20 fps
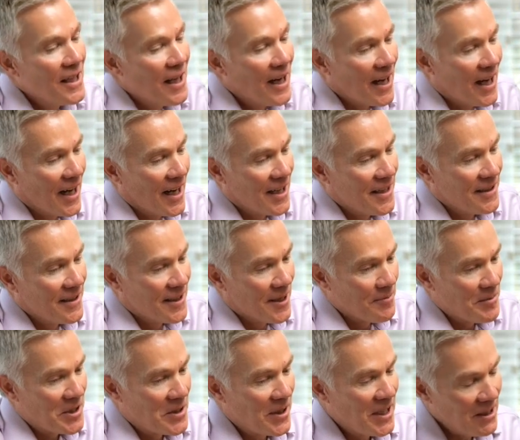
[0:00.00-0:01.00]

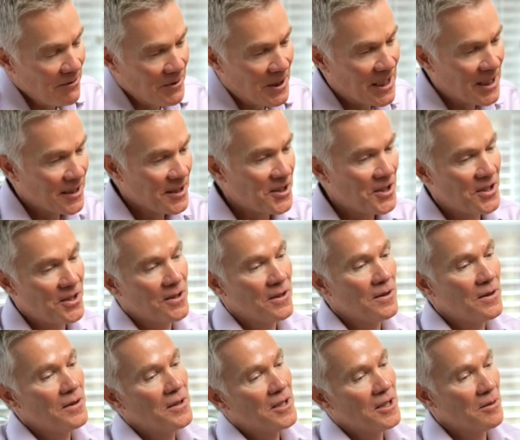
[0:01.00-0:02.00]
and so he really
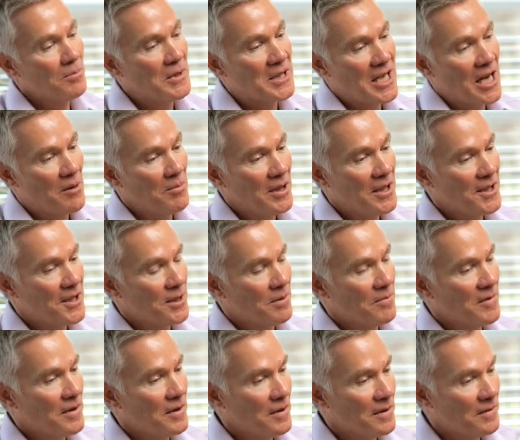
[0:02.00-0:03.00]
understood the
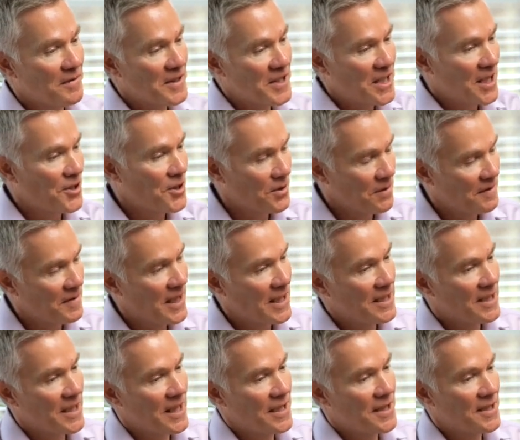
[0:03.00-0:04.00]
metabolism of essential
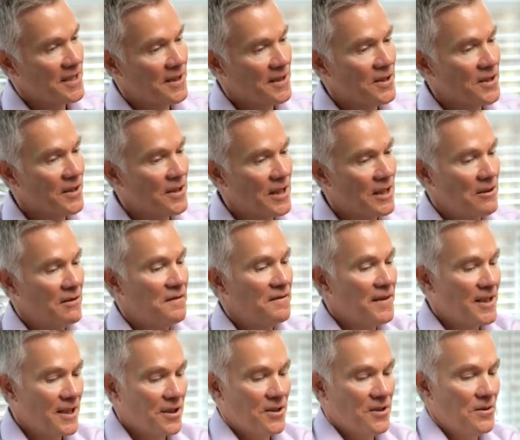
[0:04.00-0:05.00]
fatty acids and their
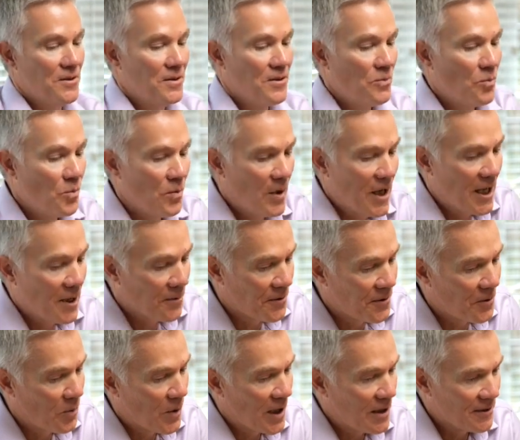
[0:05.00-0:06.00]
effect on health
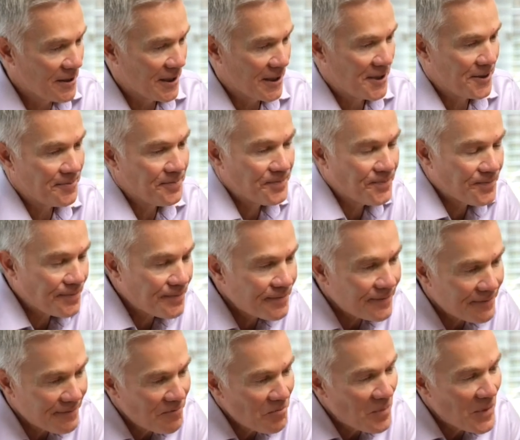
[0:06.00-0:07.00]
and wellness.
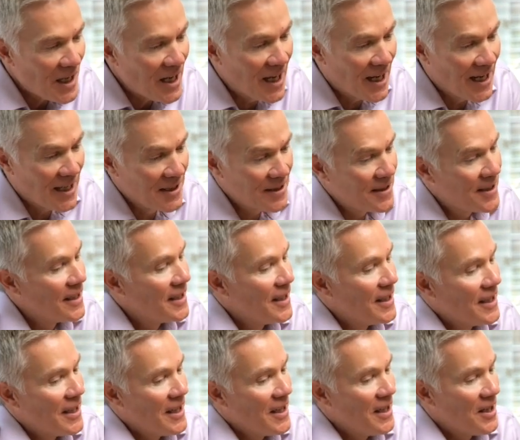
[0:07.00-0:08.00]
And
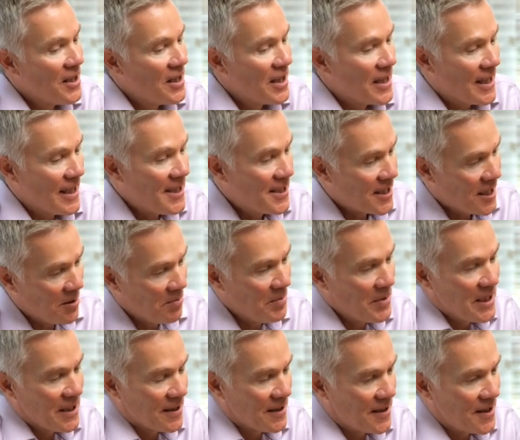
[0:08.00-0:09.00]
his
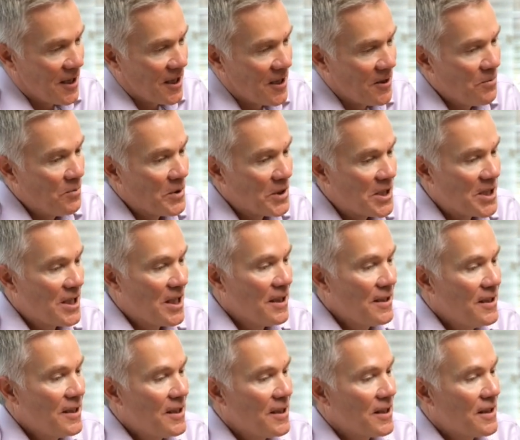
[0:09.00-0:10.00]
company at the time was
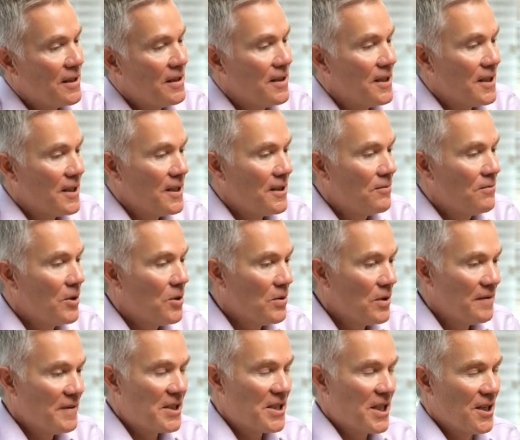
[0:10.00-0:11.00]
studying the role
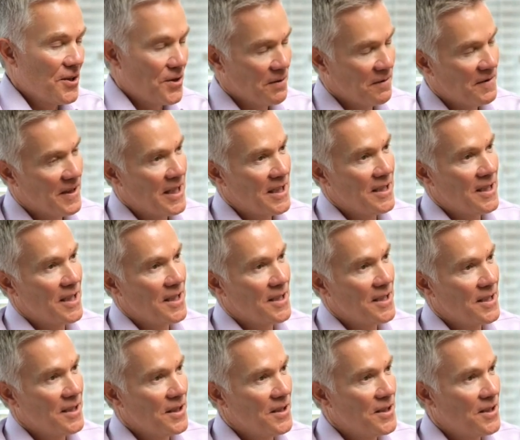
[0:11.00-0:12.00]
of essential fatty
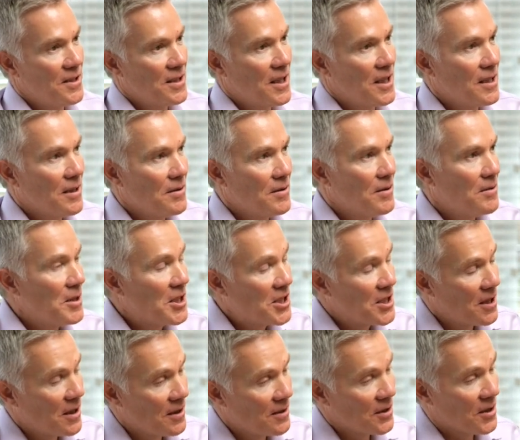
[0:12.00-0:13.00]
acids in
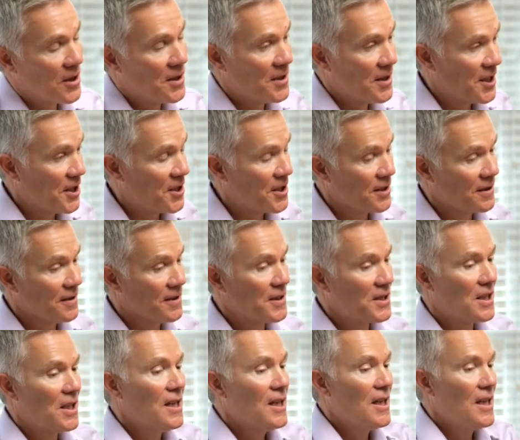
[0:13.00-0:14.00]
certain
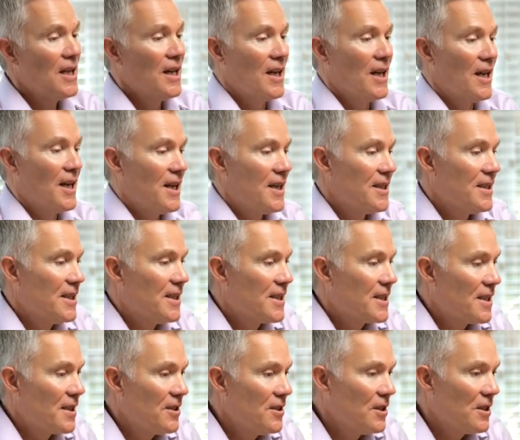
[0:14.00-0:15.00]
conditions. And he
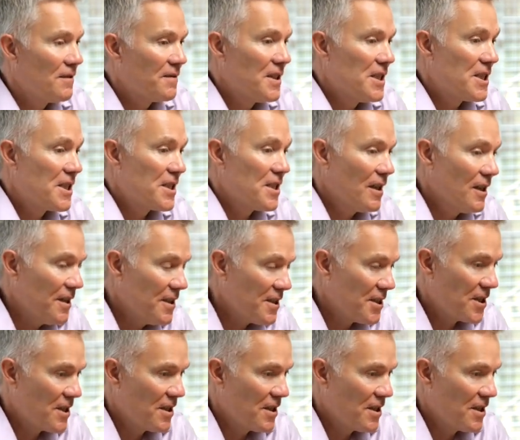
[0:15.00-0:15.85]
said, if this science